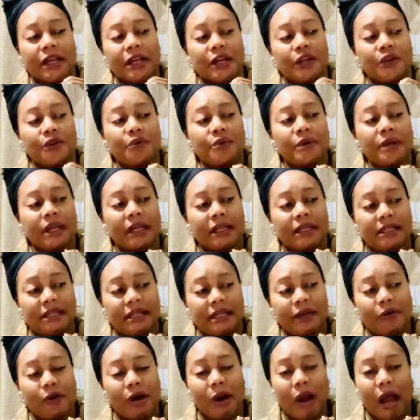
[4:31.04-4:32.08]
doing a
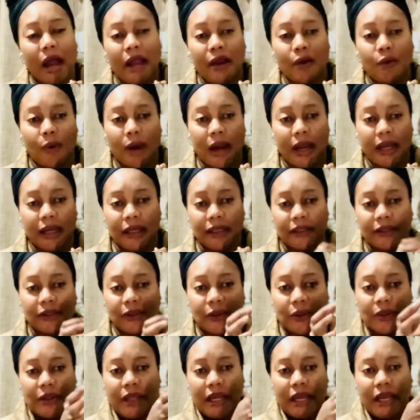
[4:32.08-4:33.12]
DIY,
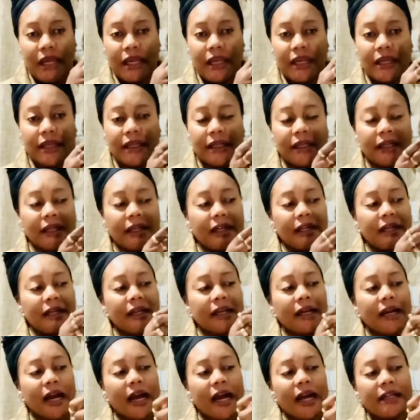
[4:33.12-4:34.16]
so they
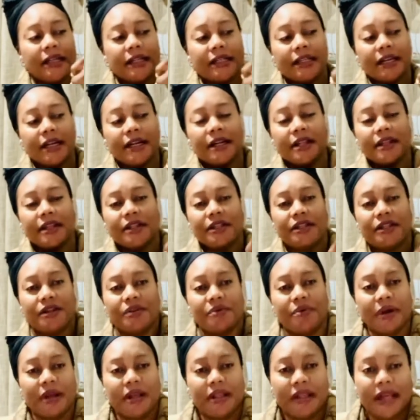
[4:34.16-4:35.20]
added another
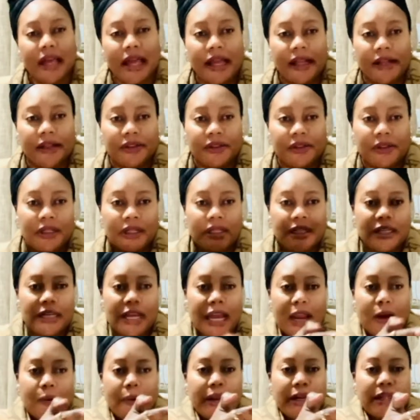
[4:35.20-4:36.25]
D-ring there. So they
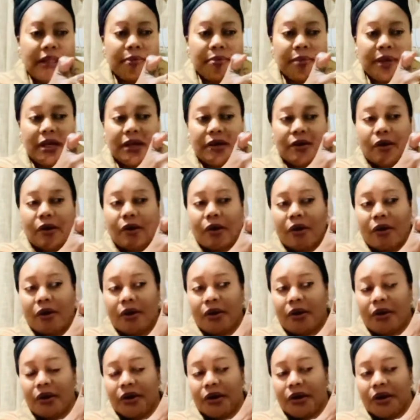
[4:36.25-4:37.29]
DIY, they made a
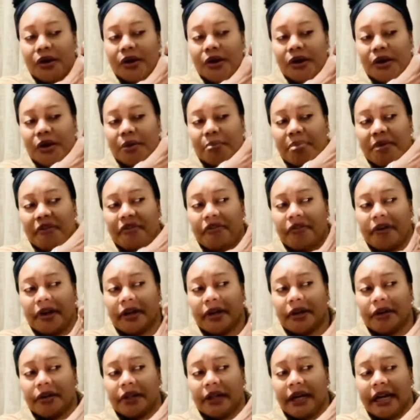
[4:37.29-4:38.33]
hole,
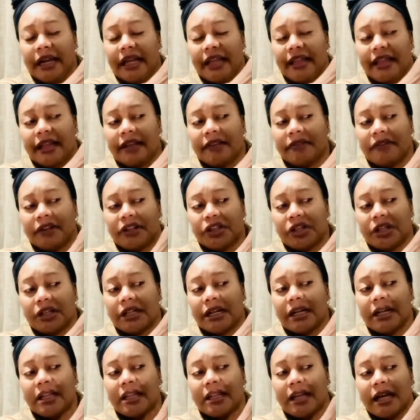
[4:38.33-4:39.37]
perforated on the leather, vachetta
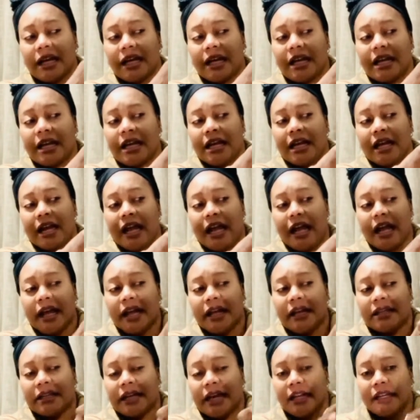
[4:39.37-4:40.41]
leather,
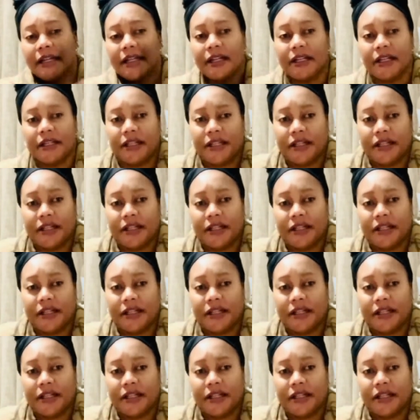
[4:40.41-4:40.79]
and added a